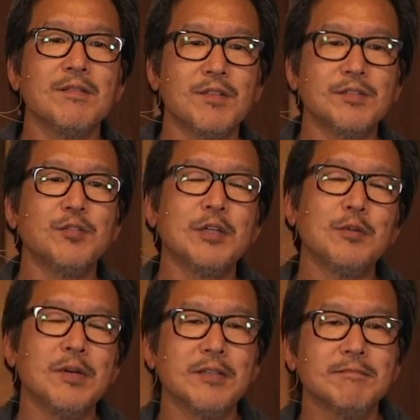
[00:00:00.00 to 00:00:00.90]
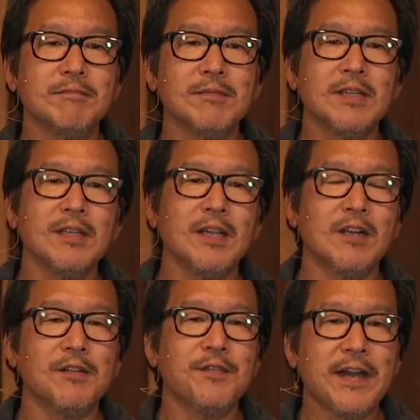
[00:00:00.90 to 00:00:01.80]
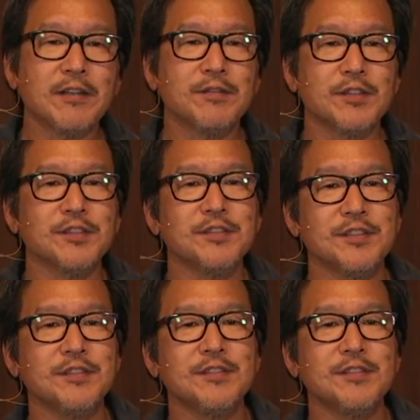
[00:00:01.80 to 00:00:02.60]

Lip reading: Verse 21, and our final verse